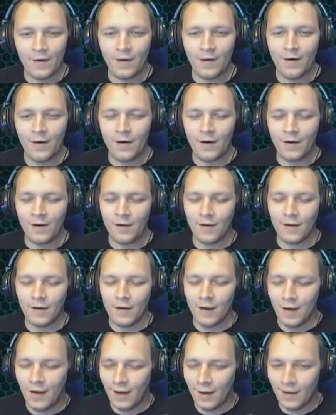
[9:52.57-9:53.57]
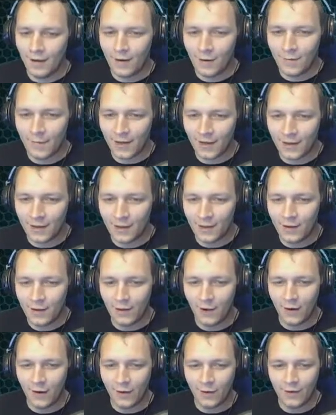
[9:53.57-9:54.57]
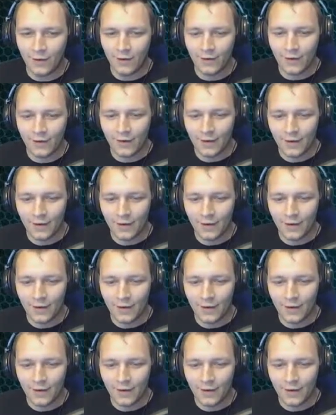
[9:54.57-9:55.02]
Oh yeah! Oh my god!